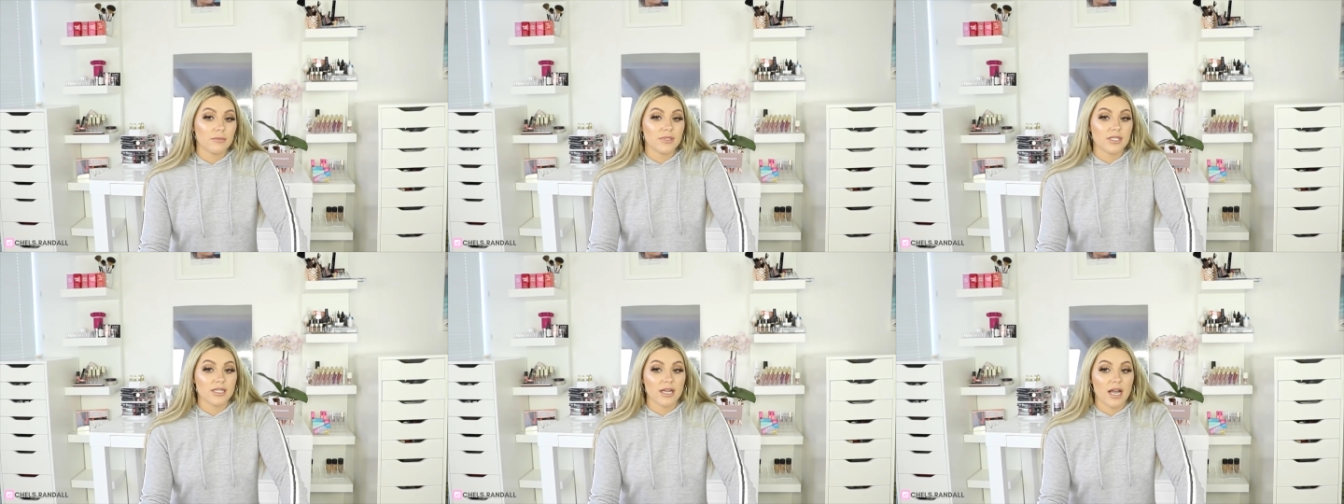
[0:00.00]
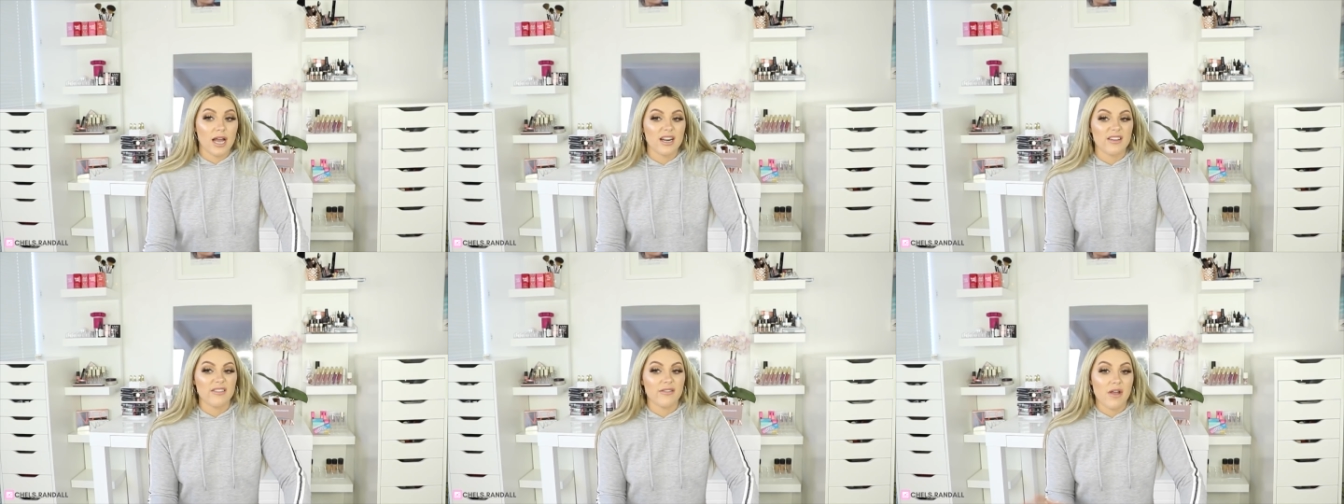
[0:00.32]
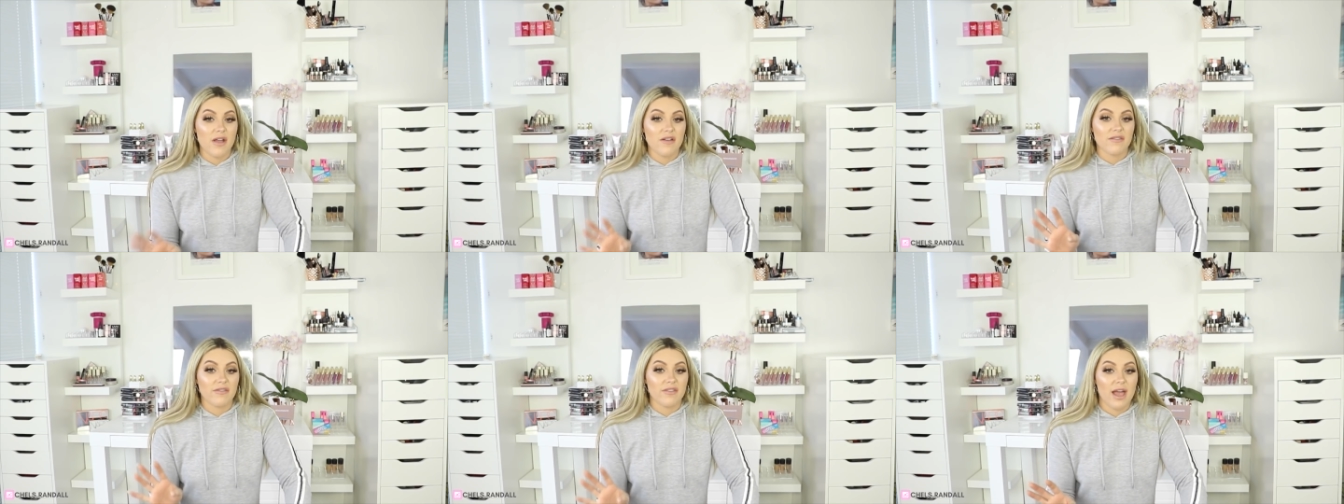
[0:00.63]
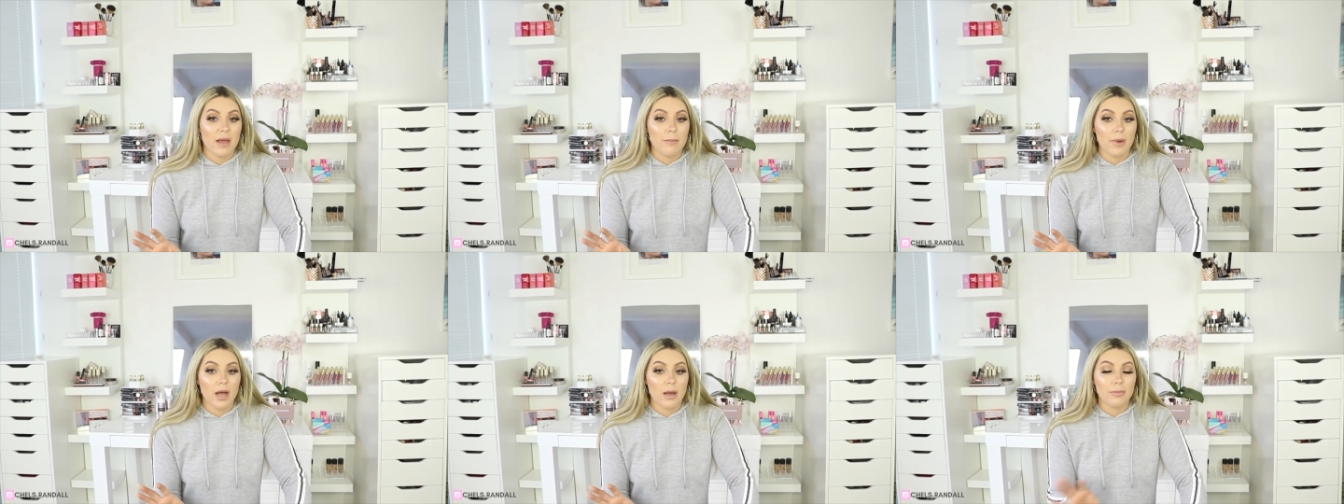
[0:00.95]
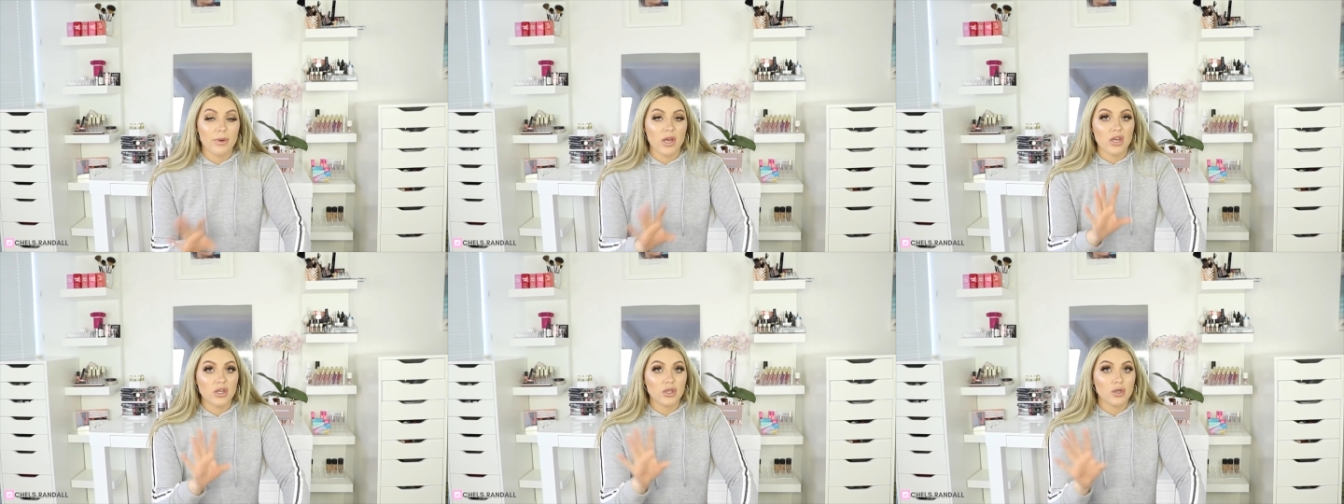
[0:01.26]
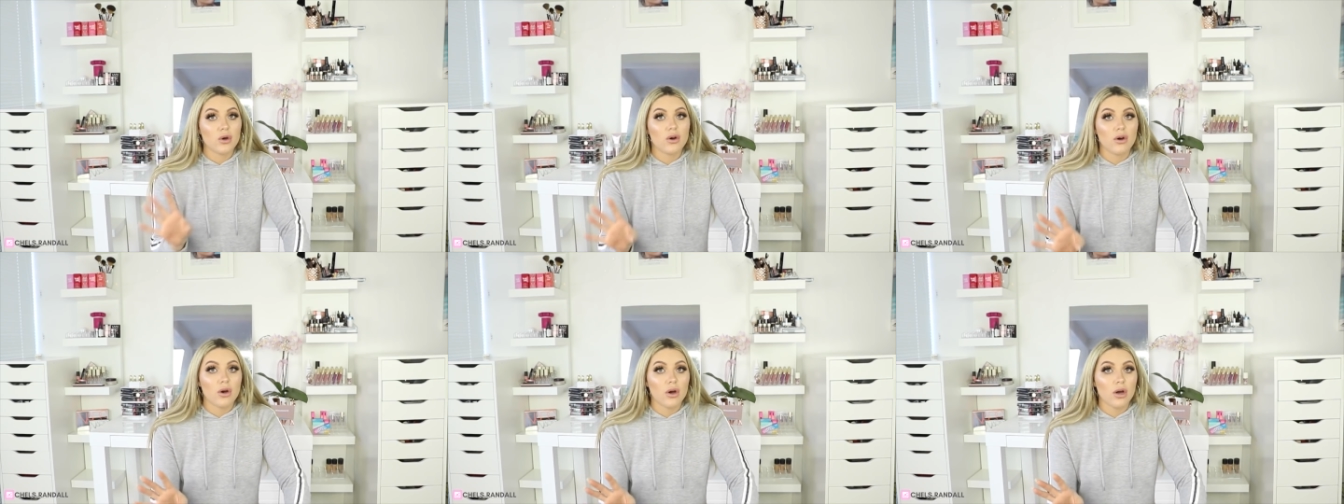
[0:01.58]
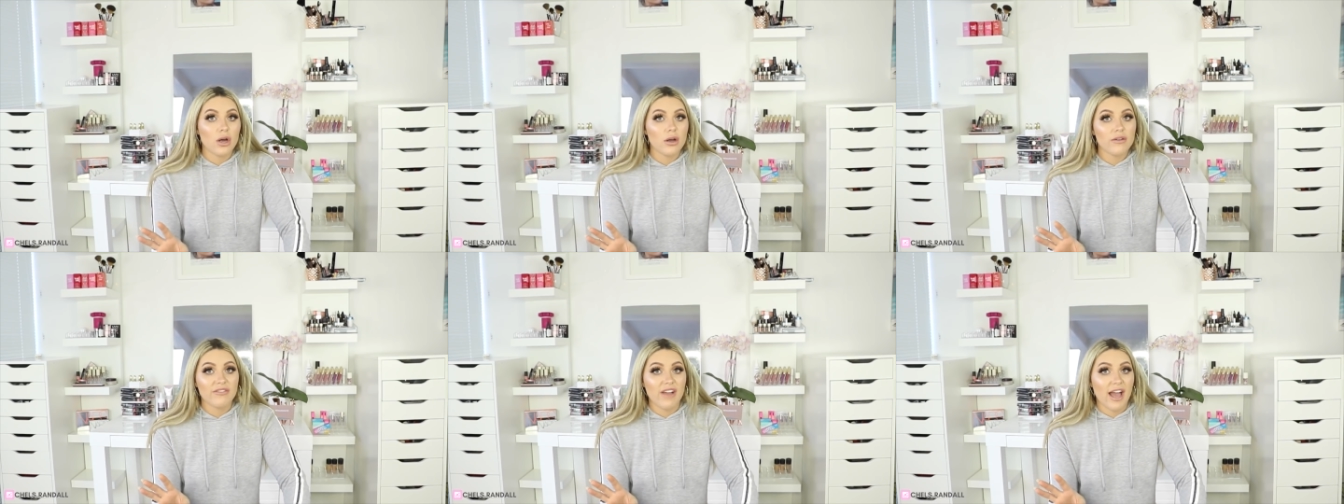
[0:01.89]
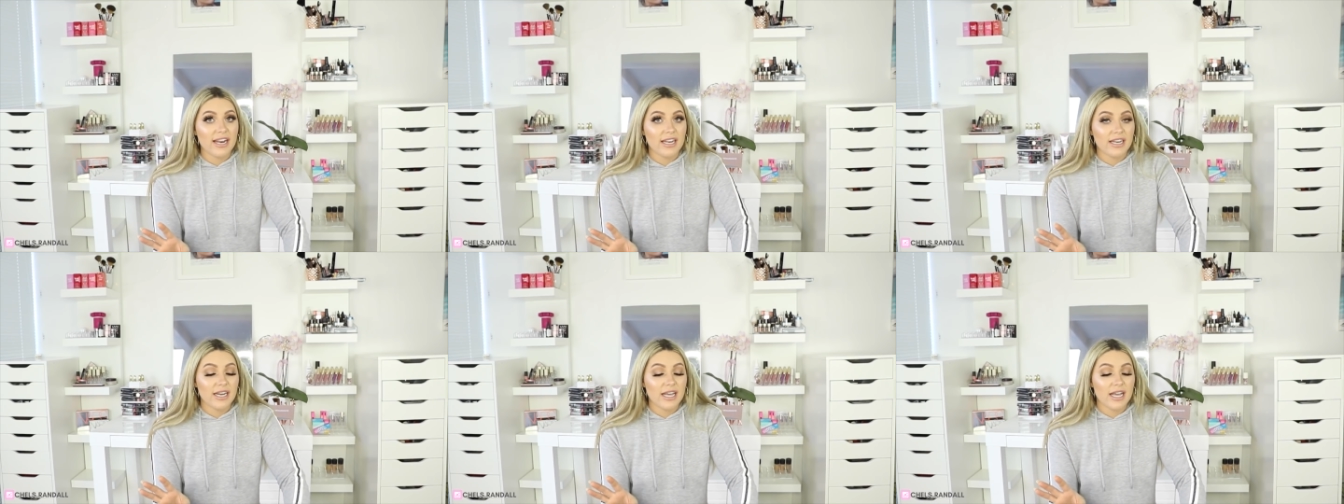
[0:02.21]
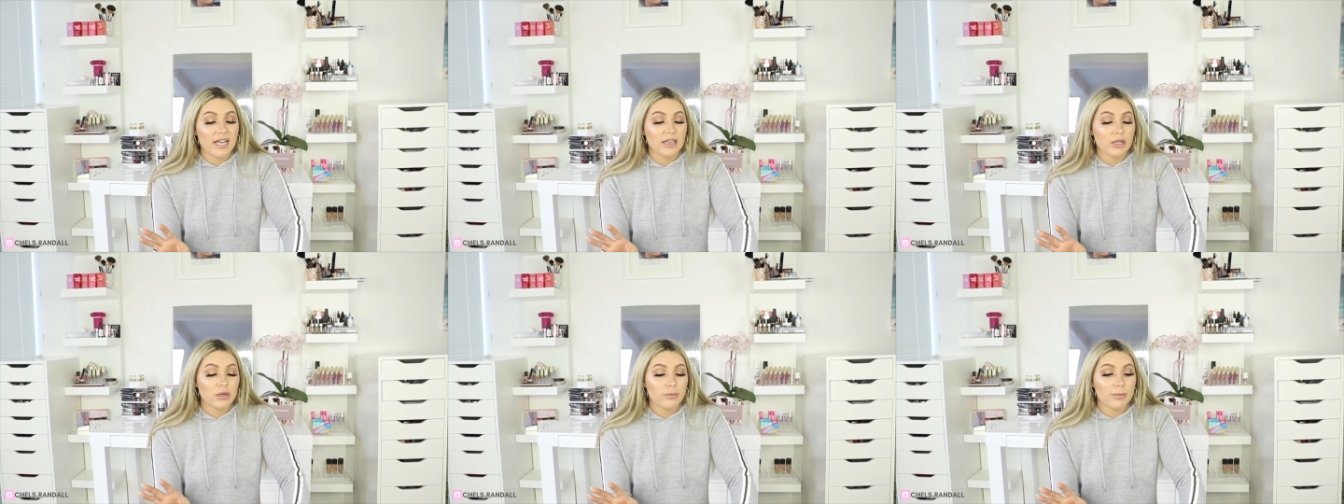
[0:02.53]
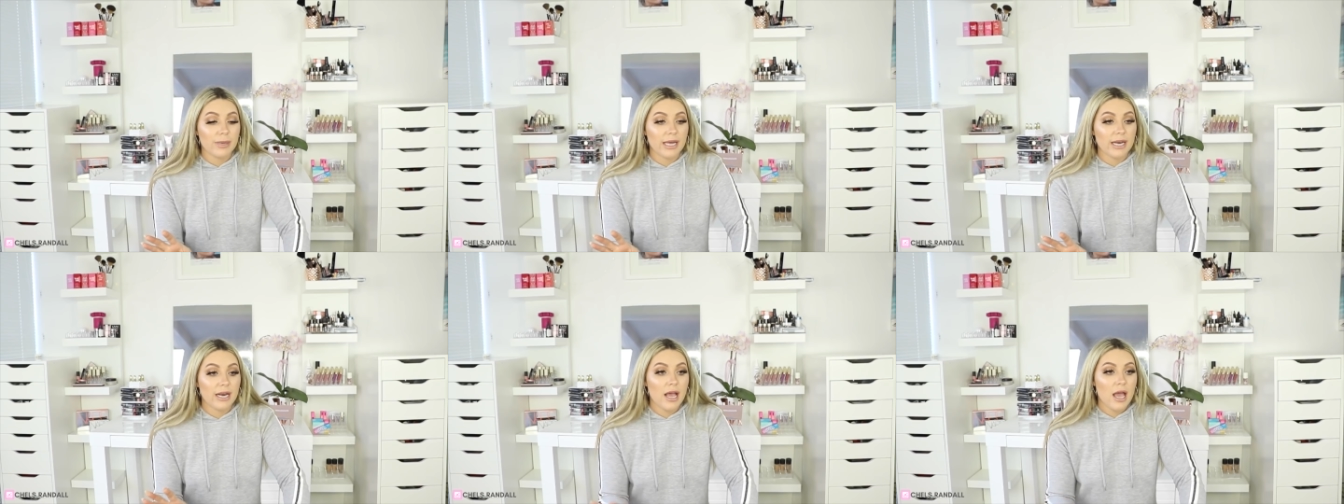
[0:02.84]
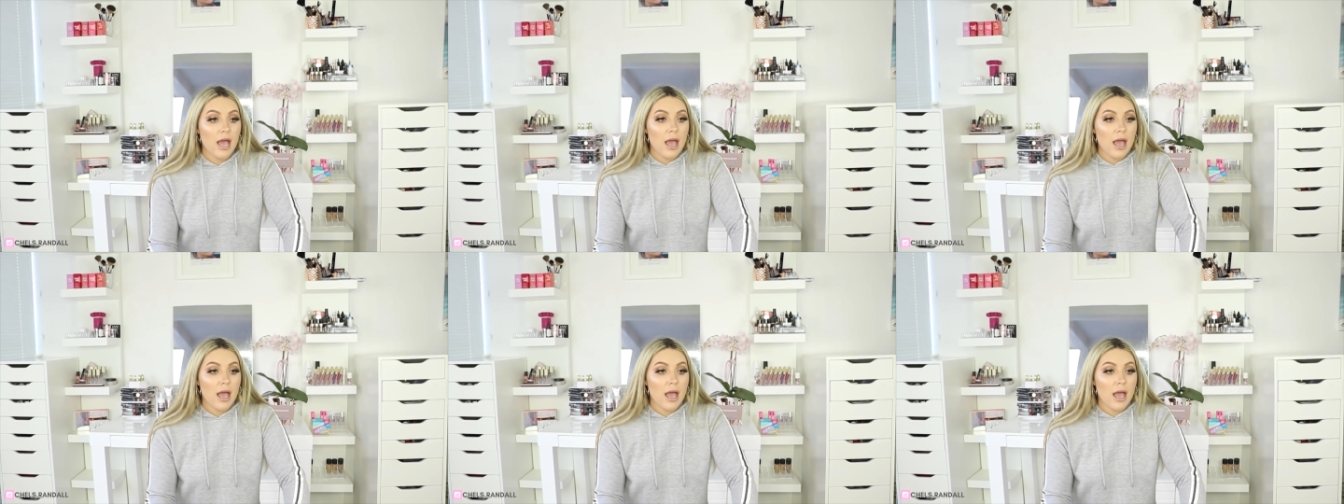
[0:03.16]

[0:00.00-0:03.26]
to kind of vamp up your vanity a little bit.